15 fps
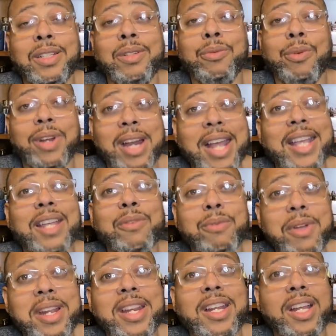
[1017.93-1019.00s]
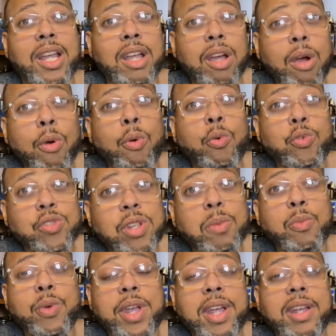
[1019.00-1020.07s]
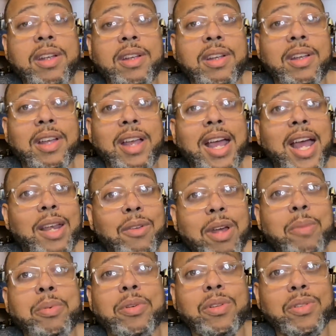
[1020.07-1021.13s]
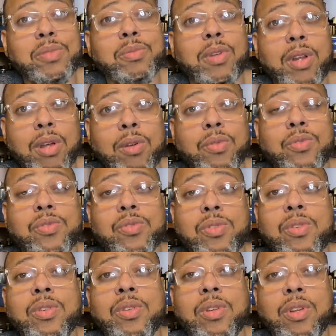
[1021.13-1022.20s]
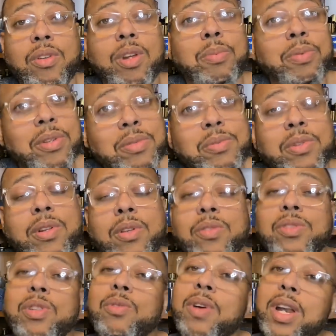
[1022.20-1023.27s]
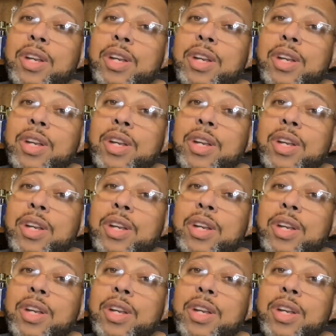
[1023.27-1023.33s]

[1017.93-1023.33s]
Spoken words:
when I get ready to go somewhere, I know how to put on some clothes. I know how to put on some clothes. I know how to